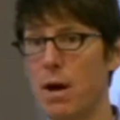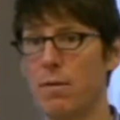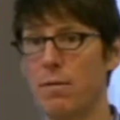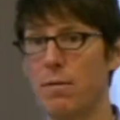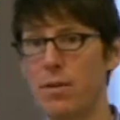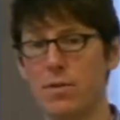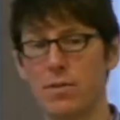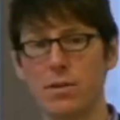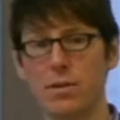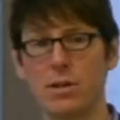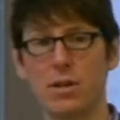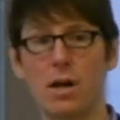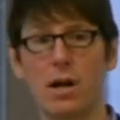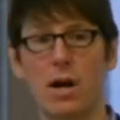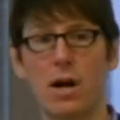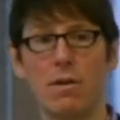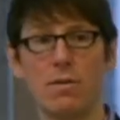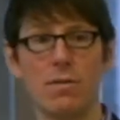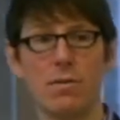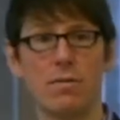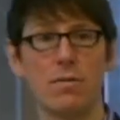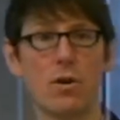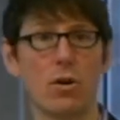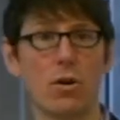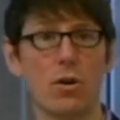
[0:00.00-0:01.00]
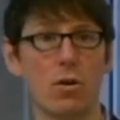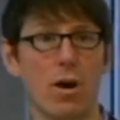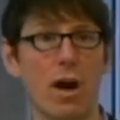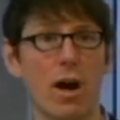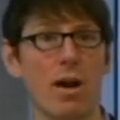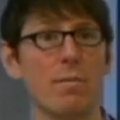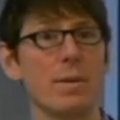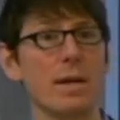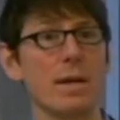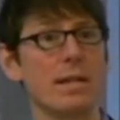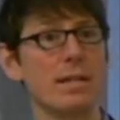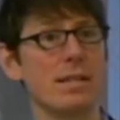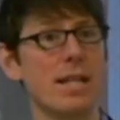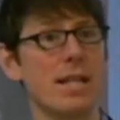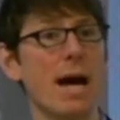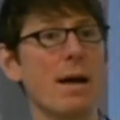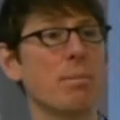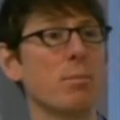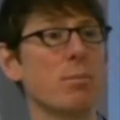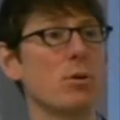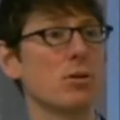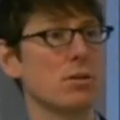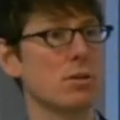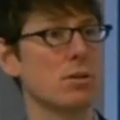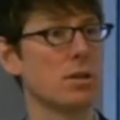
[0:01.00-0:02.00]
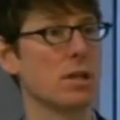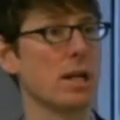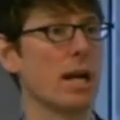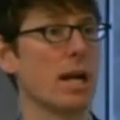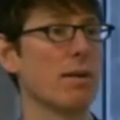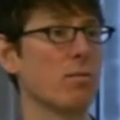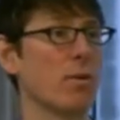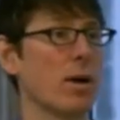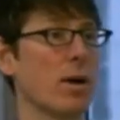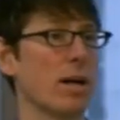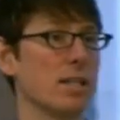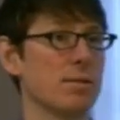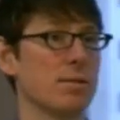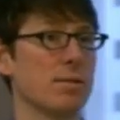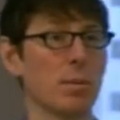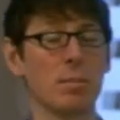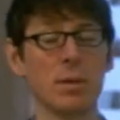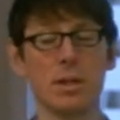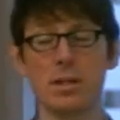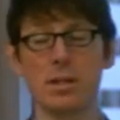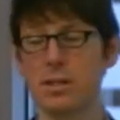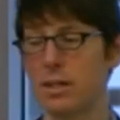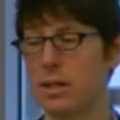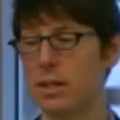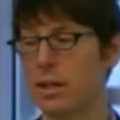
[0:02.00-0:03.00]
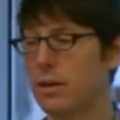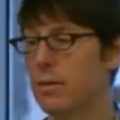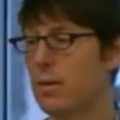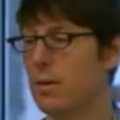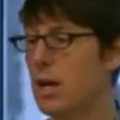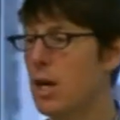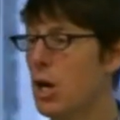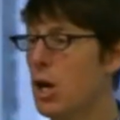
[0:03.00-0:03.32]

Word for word: of the of the photograph because that person's going to have rights to publicity,